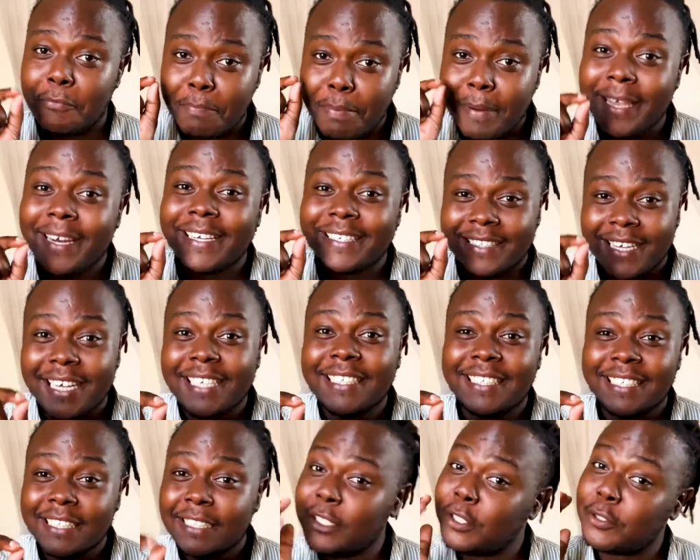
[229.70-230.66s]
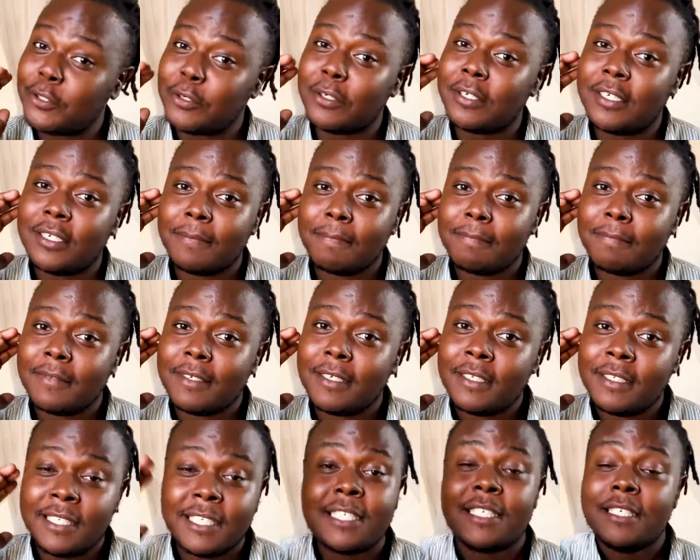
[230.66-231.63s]
paid attention, you could
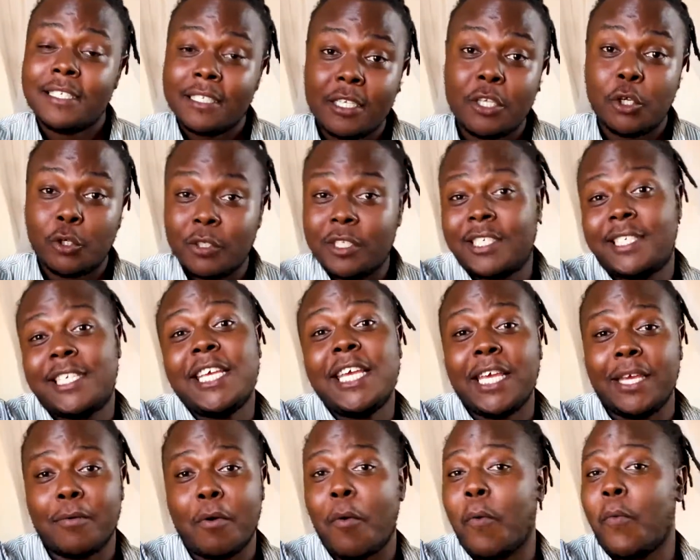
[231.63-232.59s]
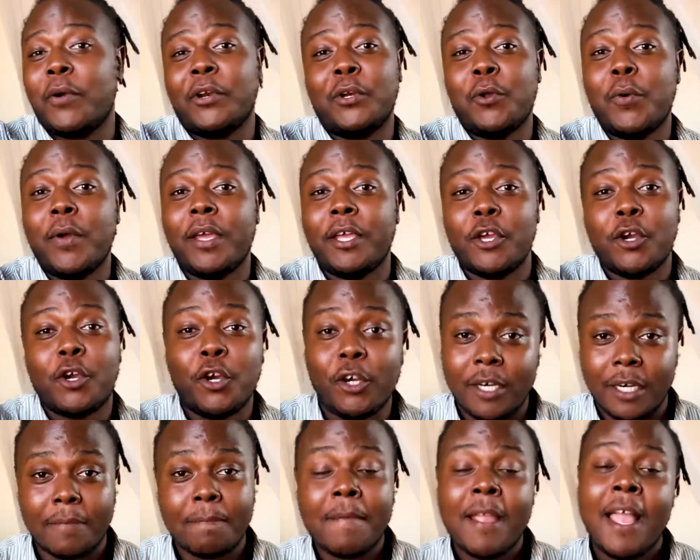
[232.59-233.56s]
just you could see what we were doing. You
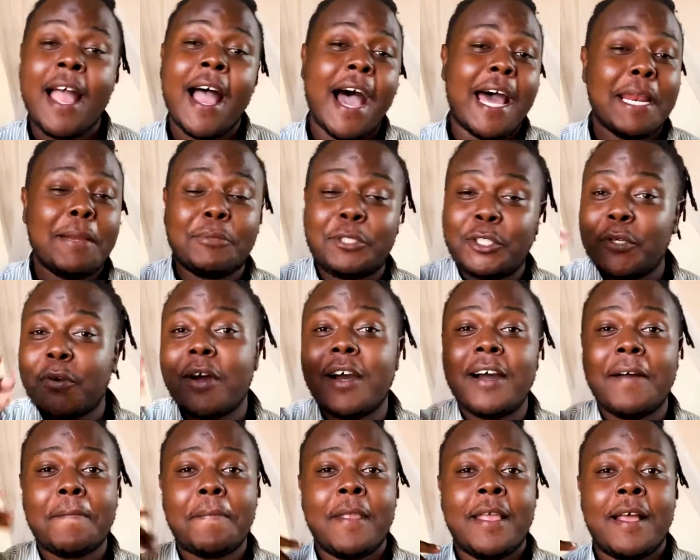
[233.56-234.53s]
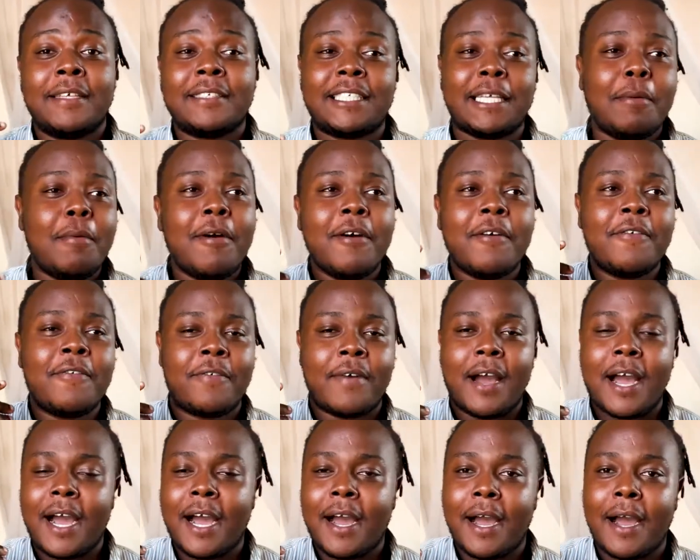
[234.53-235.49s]
could, and I'm sure some of
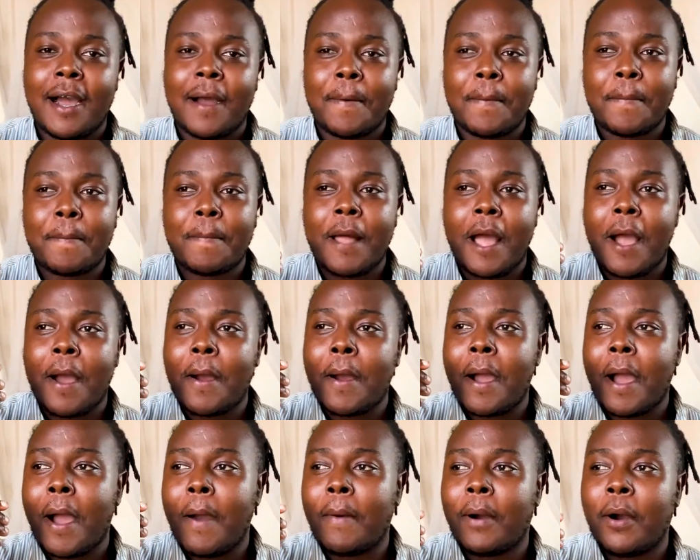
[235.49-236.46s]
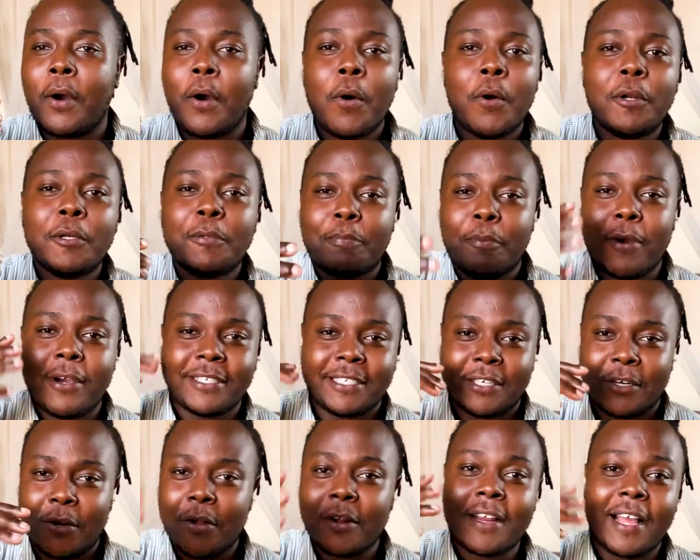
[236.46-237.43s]
our our, our old boys
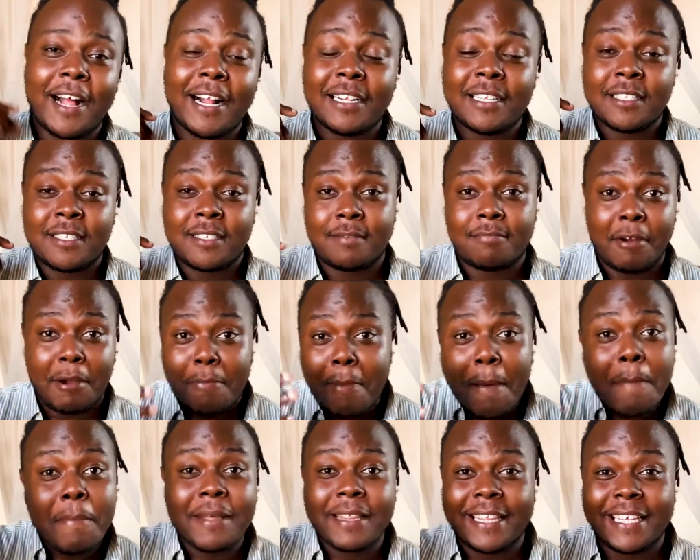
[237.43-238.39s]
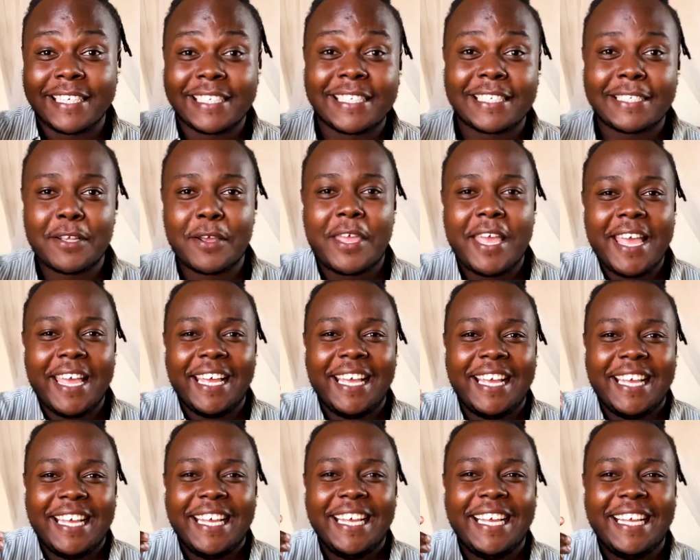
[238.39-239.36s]
and old girls remember this.
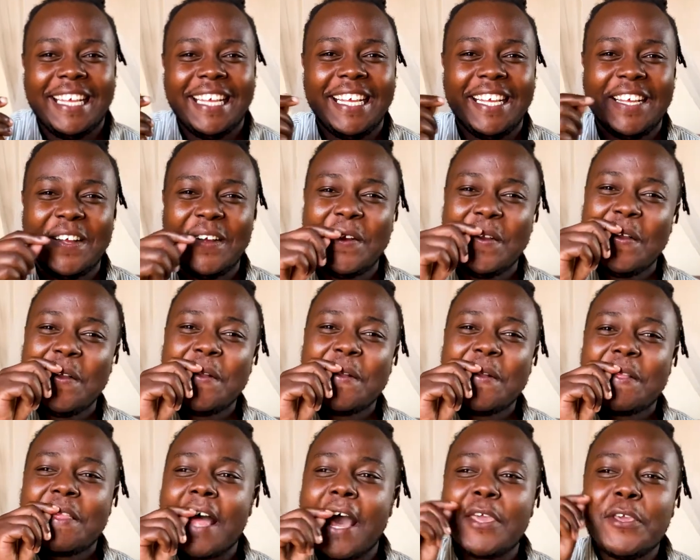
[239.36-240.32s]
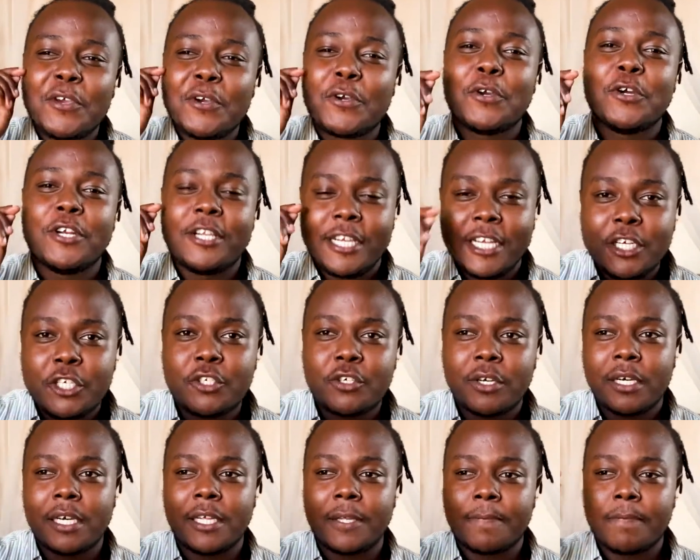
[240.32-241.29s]
Okay, that you could
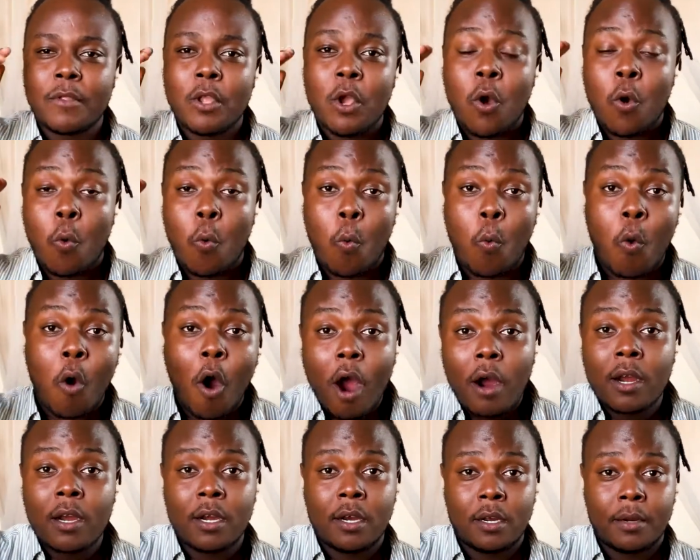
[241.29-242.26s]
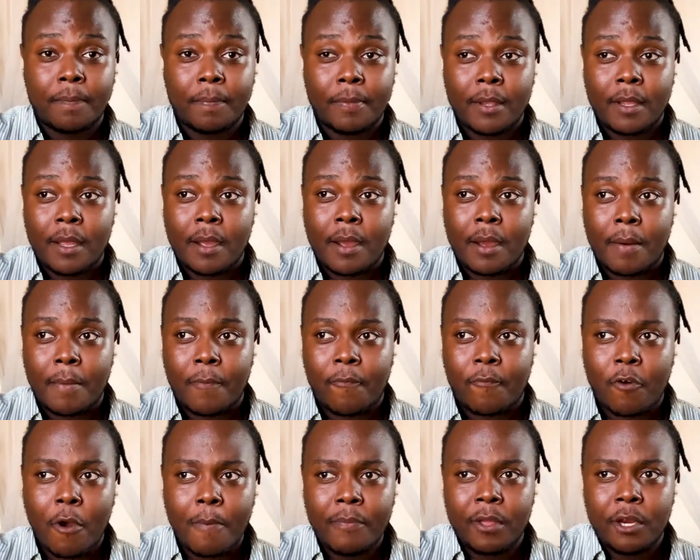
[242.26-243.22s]
literally walk
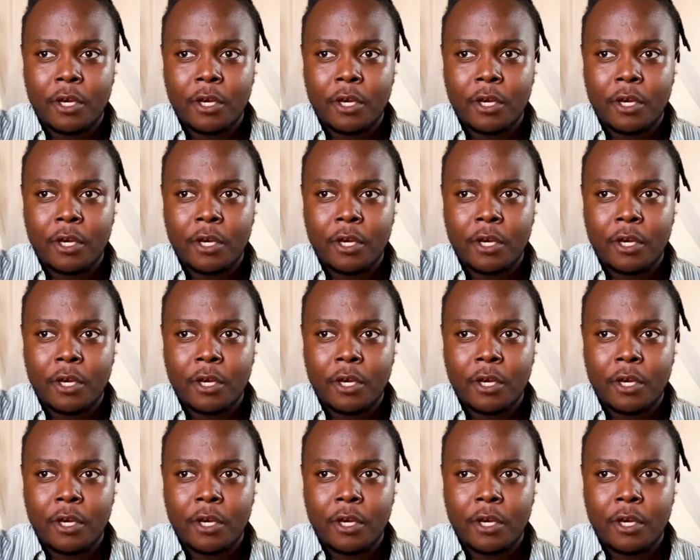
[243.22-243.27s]
from the